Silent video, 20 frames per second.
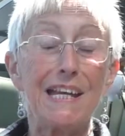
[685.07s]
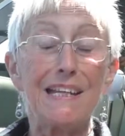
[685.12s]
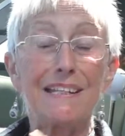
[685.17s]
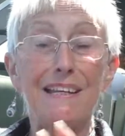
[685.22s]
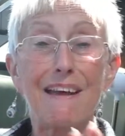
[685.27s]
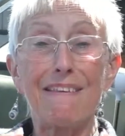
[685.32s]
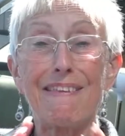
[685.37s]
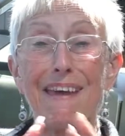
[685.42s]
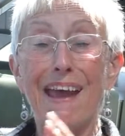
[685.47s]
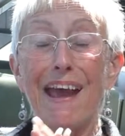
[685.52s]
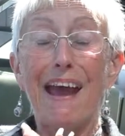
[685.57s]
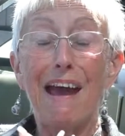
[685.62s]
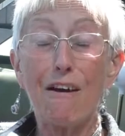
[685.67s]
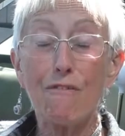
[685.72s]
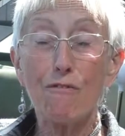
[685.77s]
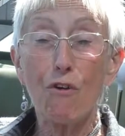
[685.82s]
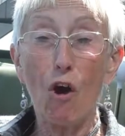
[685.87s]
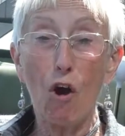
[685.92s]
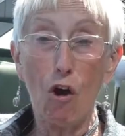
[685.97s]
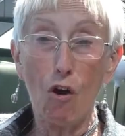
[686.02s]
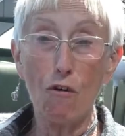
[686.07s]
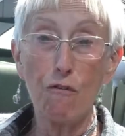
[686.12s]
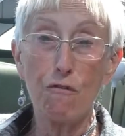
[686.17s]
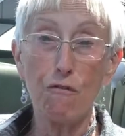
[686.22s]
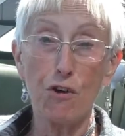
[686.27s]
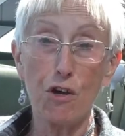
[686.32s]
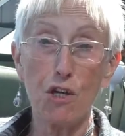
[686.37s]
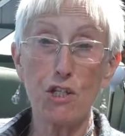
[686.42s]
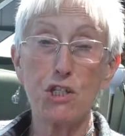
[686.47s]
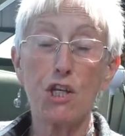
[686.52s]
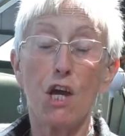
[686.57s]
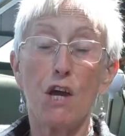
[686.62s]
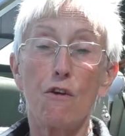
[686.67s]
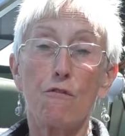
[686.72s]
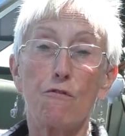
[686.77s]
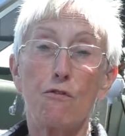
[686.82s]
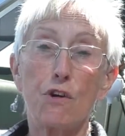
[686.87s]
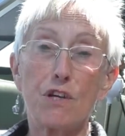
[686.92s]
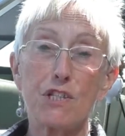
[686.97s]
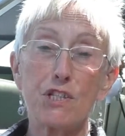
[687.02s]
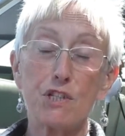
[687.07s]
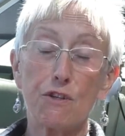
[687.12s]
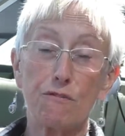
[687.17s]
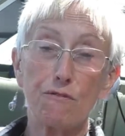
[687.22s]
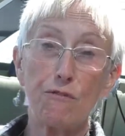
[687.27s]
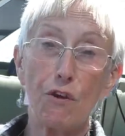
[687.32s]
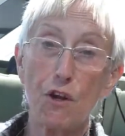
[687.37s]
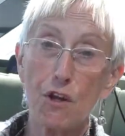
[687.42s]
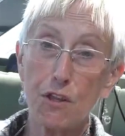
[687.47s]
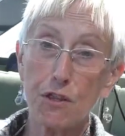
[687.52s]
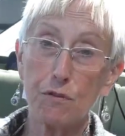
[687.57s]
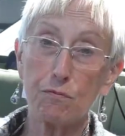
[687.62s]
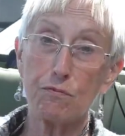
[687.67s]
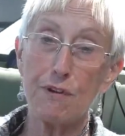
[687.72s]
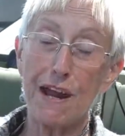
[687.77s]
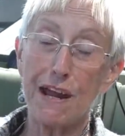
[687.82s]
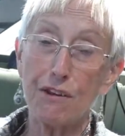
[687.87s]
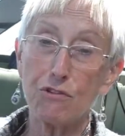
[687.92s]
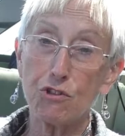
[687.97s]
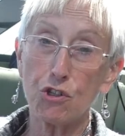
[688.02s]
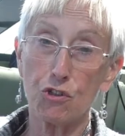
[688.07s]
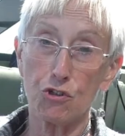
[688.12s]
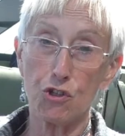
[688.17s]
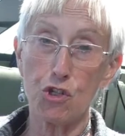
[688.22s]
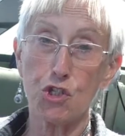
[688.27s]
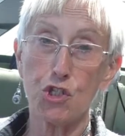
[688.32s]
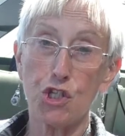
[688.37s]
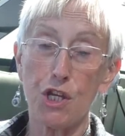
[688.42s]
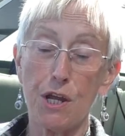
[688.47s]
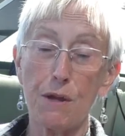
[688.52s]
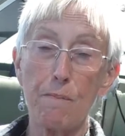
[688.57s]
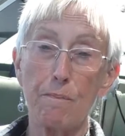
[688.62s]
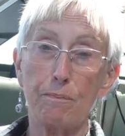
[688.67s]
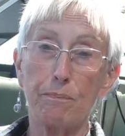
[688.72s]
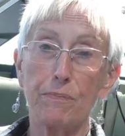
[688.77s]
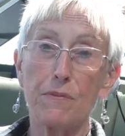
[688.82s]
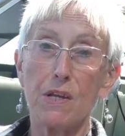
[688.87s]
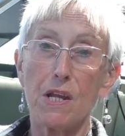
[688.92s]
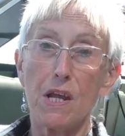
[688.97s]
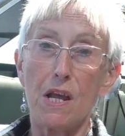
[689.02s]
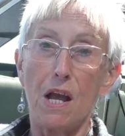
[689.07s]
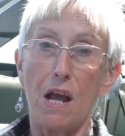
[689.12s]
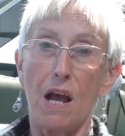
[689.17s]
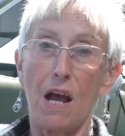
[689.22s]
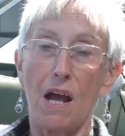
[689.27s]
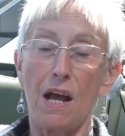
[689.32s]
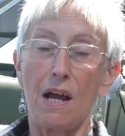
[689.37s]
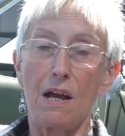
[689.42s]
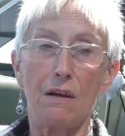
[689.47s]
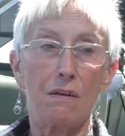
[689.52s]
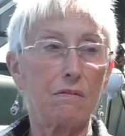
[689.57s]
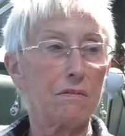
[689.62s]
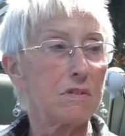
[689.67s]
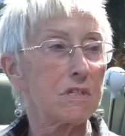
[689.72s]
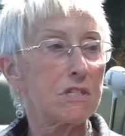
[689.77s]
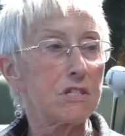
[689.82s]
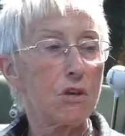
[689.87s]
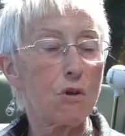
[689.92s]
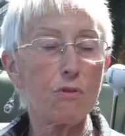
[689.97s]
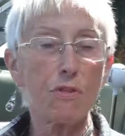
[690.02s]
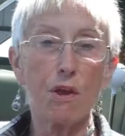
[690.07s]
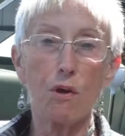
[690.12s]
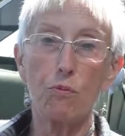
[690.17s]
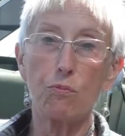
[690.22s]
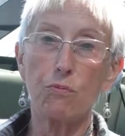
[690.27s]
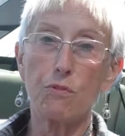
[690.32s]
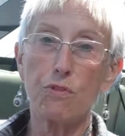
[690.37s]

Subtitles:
Now they have offered for us to follow them round on the ship so that